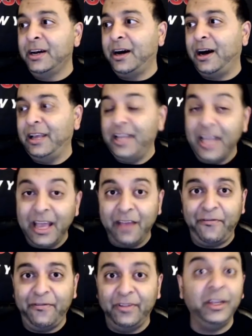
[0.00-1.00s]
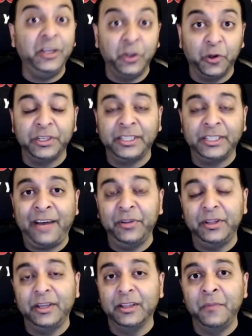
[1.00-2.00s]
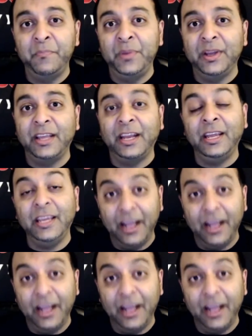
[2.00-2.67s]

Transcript: And he told us after the Olympia that he